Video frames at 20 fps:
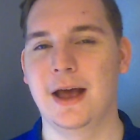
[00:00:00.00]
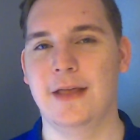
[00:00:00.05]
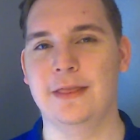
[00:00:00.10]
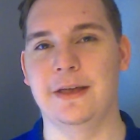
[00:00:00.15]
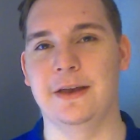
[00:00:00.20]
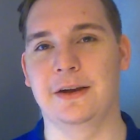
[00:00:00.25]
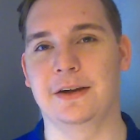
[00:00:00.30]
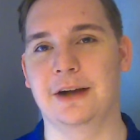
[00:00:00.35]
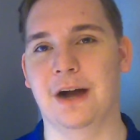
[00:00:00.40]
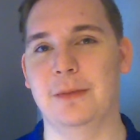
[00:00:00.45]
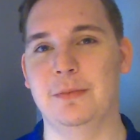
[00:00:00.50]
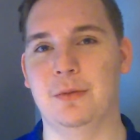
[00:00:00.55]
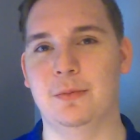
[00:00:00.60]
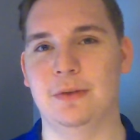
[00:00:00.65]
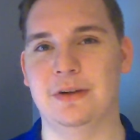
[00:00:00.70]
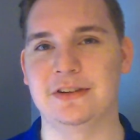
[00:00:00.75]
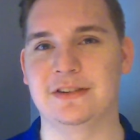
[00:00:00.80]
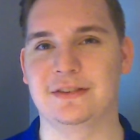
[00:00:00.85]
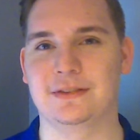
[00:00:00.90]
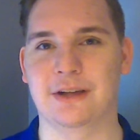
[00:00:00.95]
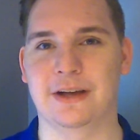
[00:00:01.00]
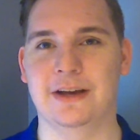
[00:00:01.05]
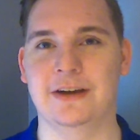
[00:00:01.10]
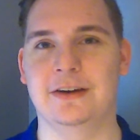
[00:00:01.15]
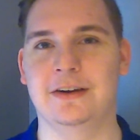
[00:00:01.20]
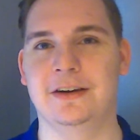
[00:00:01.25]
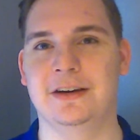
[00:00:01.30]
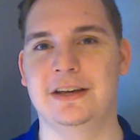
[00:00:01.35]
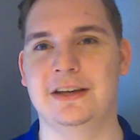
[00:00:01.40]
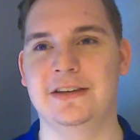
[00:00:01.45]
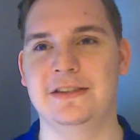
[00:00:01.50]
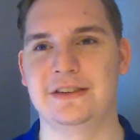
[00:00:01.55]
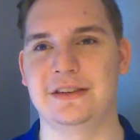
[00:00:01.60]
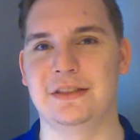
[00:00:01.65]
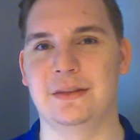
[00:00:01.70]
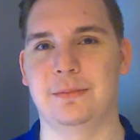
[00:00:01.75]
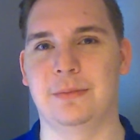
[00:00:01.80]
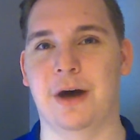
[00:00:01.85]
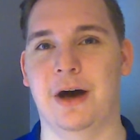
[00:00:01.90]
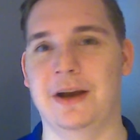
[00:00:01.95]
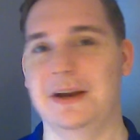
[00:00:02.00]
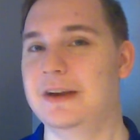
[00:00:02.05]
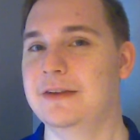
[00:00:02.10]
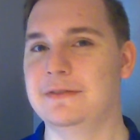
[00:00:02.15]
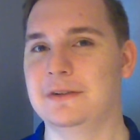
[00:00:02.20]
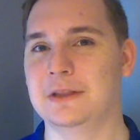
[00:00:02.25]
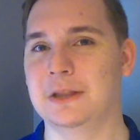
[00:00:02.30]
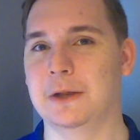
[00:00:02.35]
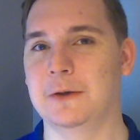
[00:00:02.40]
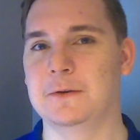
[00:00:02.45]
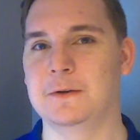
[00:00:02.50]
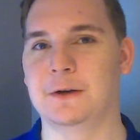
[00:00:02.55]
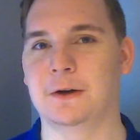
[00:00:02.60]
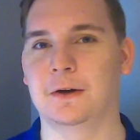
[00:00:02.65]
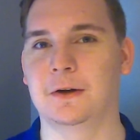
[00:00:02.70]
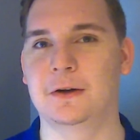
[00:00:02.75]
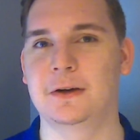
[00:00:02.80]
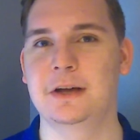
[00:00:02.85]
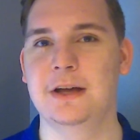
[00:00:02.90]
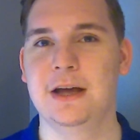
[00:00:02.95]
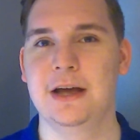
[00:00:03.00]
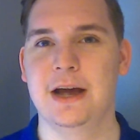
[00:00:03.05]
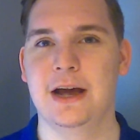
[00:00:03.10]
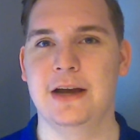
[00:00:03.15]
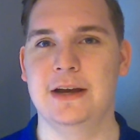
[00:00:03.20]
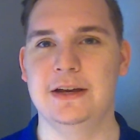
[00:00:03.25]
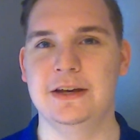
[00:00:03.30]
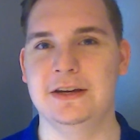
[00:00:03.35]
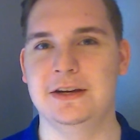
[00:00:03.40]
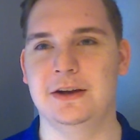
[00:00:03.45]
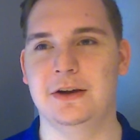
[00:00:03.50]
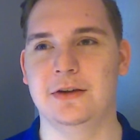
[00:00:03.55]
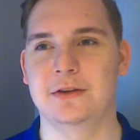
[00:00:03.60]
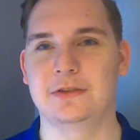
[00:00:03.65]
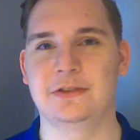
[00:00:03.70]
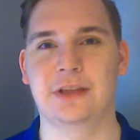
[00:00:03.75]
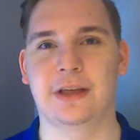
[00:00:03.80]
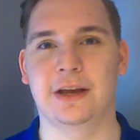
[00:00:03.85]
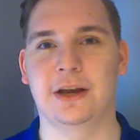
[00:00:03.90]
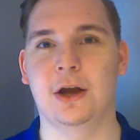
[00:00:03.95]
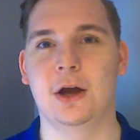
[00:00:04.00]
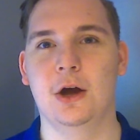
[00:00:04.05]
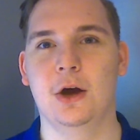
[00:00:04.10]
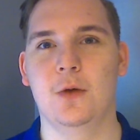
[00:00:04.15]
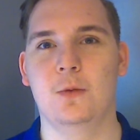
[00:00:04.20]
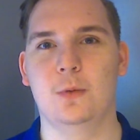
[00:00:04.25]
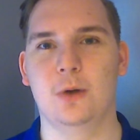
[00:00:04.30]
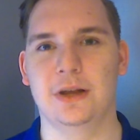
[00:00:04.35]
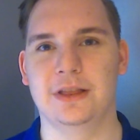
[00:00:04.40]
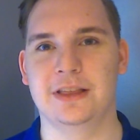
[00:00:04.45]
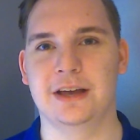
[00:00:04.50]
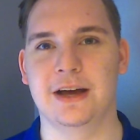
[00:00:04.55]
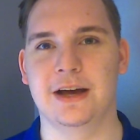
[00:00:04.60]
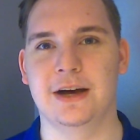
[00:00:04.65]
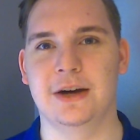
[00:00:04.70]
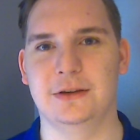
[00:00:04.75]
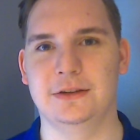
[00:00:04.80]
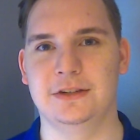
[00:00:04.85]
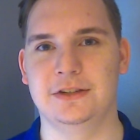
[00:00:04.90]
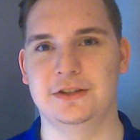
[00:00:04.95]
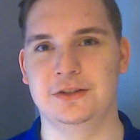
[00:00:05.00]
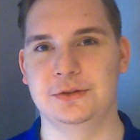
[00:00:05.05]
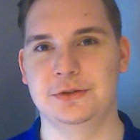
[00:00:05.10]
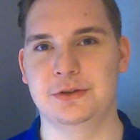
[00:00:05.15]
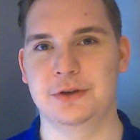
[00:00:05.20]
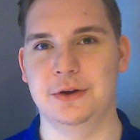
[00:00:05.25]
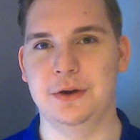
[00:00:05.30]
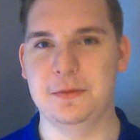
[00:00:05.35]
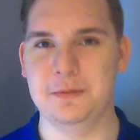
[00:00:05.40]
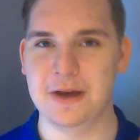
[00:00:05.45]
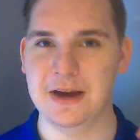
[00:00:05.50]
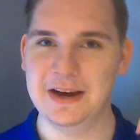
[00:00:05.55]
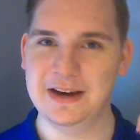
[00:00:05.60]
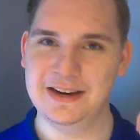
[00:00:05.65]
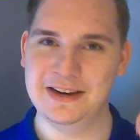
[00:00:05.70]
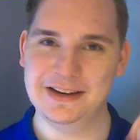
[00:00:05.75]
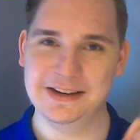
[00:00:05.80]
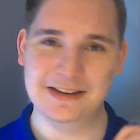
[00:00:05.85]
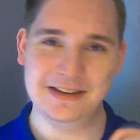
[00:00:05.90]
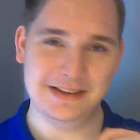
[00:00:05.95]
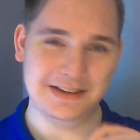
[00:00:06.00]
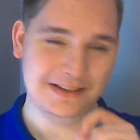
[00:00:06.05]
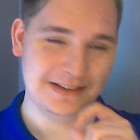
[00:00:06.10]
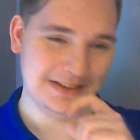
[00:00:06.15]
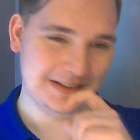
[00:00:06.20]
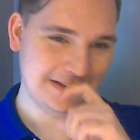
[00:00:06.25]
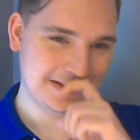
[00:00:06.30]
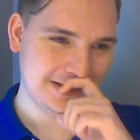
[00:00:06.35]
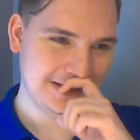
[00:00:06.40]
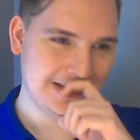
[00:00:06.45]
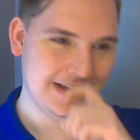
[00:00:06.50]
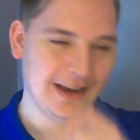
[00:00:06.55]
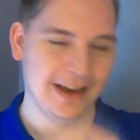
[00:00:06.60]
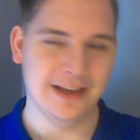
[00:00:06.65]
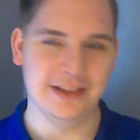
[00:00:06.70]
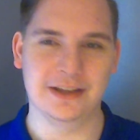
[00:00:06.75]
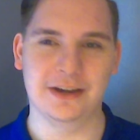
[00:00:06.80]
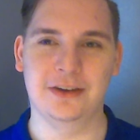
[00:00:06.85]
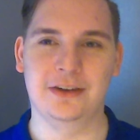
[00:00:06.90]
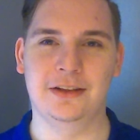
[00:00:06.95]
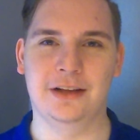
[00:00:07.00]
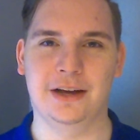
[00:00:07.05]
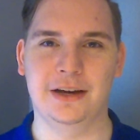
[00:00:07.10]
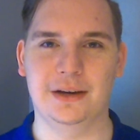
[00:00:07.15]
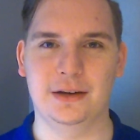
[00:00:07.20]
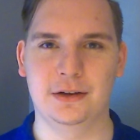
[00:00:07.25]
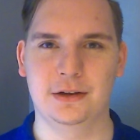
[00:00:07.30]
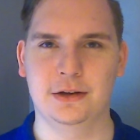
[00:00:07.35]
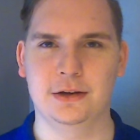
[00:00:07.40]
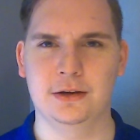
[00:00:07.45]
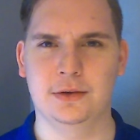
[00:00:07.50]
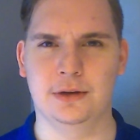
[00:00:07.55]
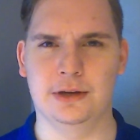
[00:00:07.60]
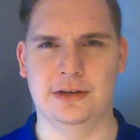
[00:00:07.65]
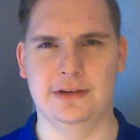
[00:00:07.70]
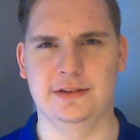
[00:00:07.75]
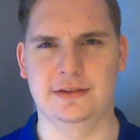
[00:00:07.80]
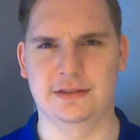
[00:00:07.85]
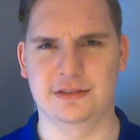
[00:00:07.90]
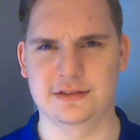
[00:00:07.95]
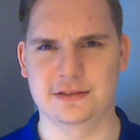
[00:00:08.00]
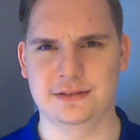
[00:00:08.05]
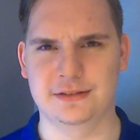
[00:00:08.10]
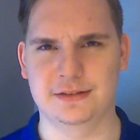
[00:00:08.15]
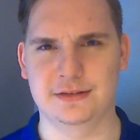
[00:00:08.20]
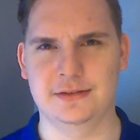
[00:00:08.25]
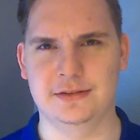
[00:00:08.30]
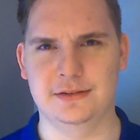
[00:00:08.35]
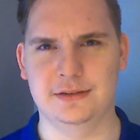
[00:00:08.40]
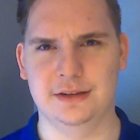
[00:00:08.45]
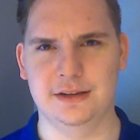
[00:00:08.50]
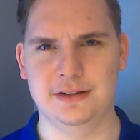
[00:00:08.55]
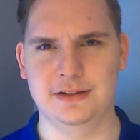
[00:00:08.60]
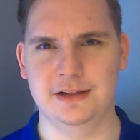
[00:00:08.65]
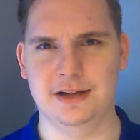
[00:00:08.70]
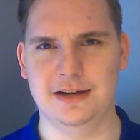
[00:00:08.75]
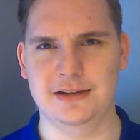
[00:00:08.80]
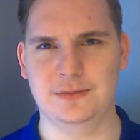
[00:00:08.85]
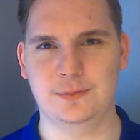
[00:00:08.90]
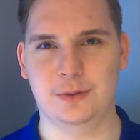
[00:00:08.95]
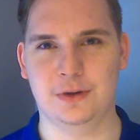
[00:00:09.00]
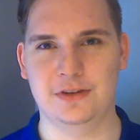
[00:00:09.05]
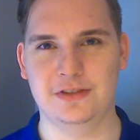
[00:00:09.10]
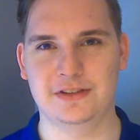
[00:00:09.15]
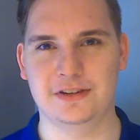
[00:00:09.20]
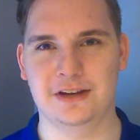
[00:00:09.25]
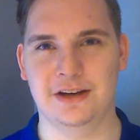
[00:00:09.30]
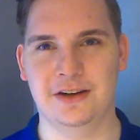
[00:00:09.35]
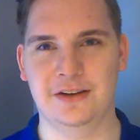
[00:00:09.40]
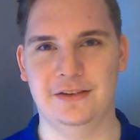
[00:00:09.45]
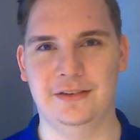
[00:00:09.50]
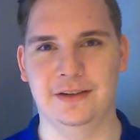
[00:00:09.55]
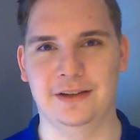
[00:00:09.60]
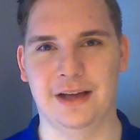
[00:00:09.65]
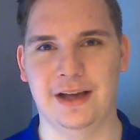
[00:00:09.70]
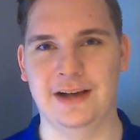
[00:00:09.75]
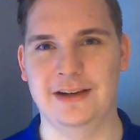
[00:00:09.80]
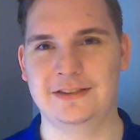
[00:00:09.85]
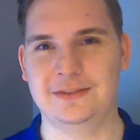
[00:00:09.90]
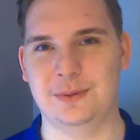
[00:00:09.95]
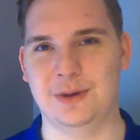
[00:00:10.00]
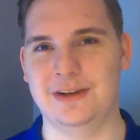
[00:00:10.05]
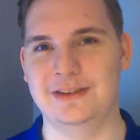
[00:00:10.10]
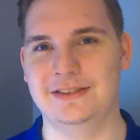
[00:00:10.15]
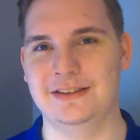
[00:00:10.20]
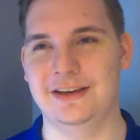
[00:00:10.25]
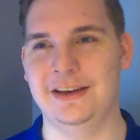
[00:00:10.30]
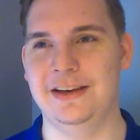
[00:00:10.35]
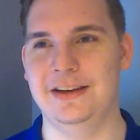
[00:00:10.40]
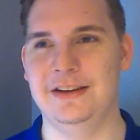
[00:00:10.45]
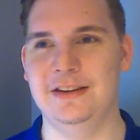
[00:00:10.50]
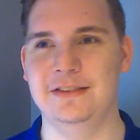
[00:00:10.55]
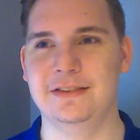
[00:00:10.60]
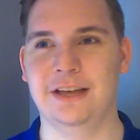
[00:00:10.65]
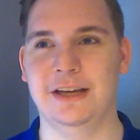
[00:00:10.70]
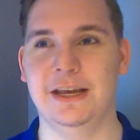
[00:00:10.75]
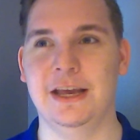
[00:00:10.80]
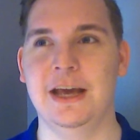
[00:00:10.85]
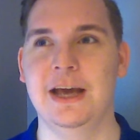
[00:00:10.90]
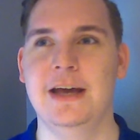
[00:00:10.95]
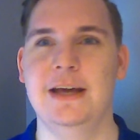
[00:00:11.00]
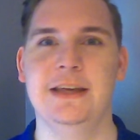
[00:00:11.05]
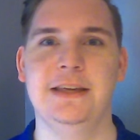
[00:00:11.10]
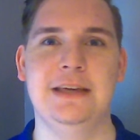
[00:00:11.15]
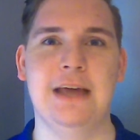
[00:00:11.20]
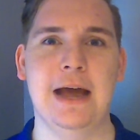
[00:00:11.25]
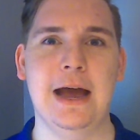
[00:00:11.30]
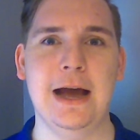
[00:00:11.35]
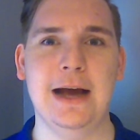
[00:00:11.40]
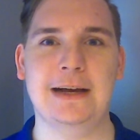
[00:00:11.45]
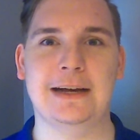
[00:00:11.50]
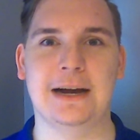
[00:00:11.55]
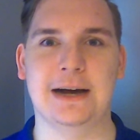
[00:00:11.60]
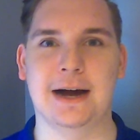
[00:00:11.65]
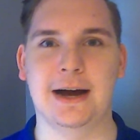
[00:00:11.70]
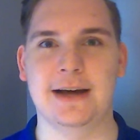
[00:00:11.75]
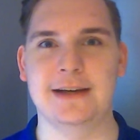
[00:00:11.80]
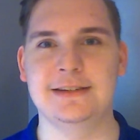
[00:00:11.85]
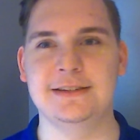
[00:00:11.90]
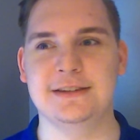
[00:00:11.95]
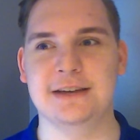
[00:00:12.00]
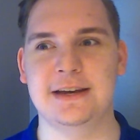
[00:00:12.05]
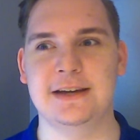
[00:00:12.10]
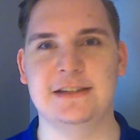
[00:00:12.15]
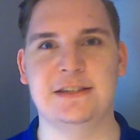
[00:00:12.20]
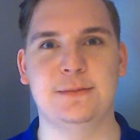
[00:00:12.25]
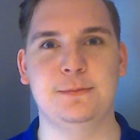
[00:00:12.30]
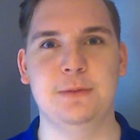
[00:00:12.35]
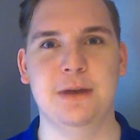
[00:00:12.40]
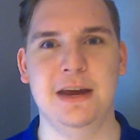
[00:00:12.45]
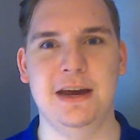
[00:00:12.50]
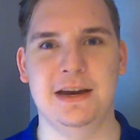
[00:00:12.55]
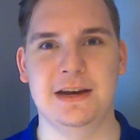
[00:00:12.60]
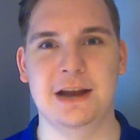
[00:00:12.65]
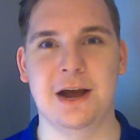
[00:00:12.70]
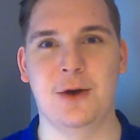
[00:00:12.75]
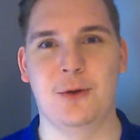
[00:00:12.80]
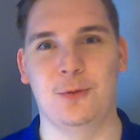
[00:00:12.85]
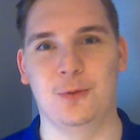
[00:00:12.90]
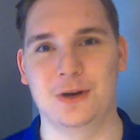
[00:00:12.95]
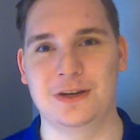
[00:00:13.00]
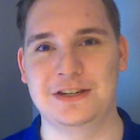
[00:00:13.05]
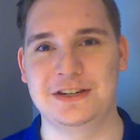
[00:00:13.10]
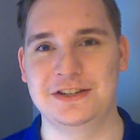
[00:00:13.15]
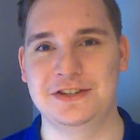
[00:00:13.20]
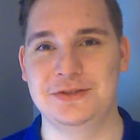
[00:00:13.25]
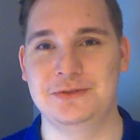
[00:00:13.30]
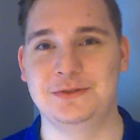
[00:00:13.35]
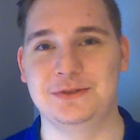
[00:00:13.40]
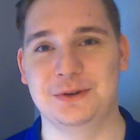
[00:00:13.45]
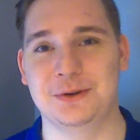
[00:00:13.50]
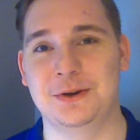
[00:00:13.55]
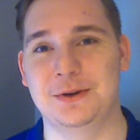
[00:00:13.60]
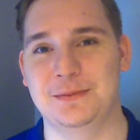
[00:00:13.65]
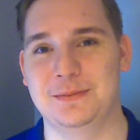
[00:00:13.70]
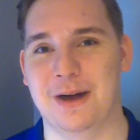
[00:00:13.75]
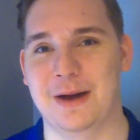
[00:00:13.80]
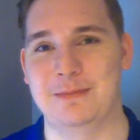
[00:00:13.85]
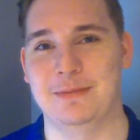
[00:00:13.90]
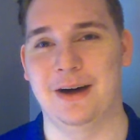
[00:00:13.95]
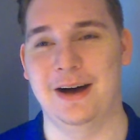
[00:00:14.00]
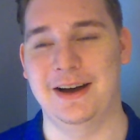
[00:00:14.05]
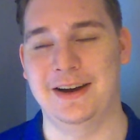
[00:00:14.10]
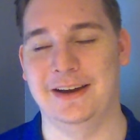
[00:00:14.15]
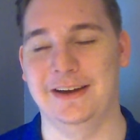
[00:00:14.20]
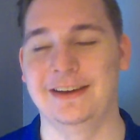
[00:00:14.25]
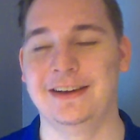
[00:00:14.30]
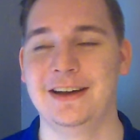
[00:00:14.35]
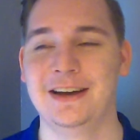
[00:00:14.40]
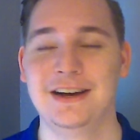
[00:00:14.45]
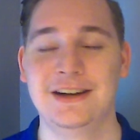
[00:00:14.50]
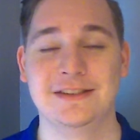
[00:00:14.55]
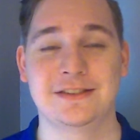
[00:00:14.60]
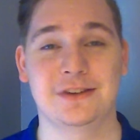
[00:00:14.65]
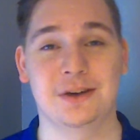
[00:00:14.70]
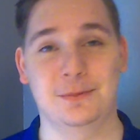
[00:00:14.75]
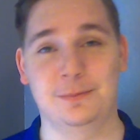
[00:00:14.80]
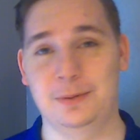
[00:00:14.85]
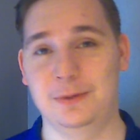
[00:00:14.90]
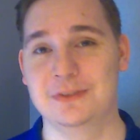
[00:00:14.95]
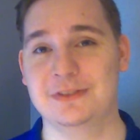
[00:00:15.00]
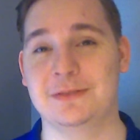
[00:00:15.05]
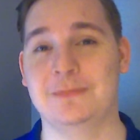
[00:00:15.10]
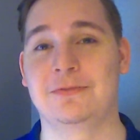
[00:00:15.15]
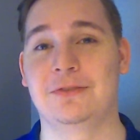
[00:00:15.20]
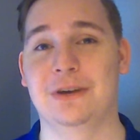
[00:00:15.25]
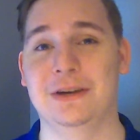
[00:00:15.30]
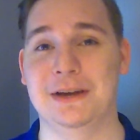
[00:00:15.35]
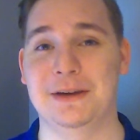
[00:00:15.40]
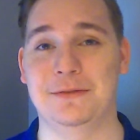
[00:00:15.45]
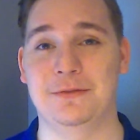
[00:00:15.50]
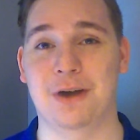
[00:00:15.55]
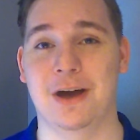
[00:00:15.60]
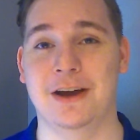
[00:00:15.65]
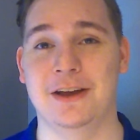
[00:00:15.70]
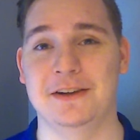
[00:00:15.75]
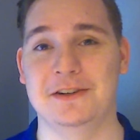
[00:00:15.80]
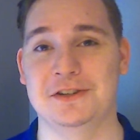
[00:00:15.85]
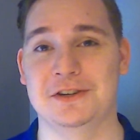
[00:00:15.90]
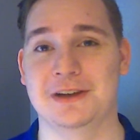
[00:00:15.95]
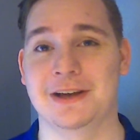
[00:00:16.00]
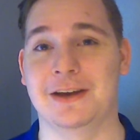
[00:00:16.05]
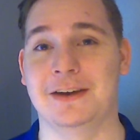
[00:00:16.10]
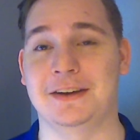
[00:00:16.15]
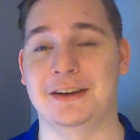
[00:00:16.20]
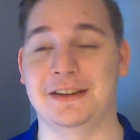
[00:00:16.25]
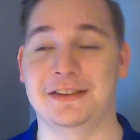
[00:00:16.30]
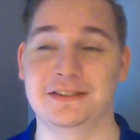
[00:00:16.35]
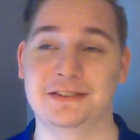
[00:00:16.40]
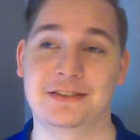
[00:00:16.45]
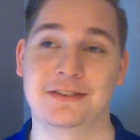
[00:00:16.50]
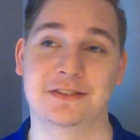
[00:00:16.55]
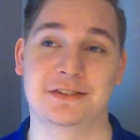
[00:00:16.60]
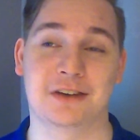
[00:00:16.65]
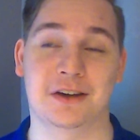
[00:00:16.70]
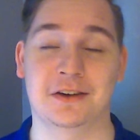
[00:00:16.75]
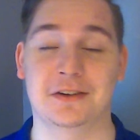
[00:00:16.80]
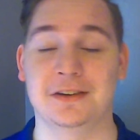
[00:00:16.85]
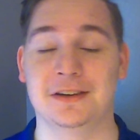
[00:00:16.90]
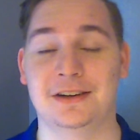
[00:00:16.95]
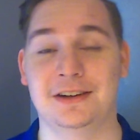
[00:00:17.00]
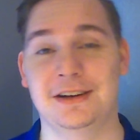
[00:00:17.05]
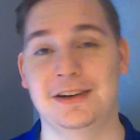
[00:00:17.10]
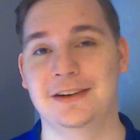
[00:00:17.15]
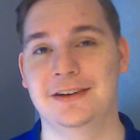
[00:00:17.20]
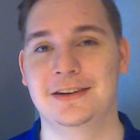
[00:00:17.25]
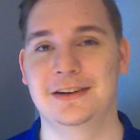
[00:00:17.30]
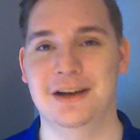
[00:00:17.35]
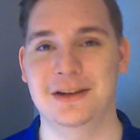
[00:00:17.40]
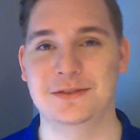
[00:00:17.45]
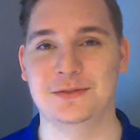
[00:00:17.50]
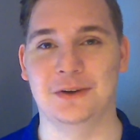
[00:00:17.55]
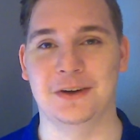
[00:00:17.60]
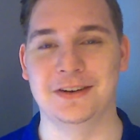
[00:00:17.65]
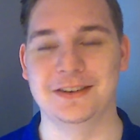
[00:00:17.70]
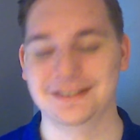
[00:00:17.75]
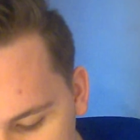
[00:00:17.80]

And then a couple months later, he's in the body of a little girl, and he goes like, "What the hell did you do to me?" And they were like, "Wait, is this D-class personnel XYZ?" And he's like, "Yeah, guys, it's me. Now, what did you do to my body?" So pull some Freaky Friday shenanigans. So that's fun.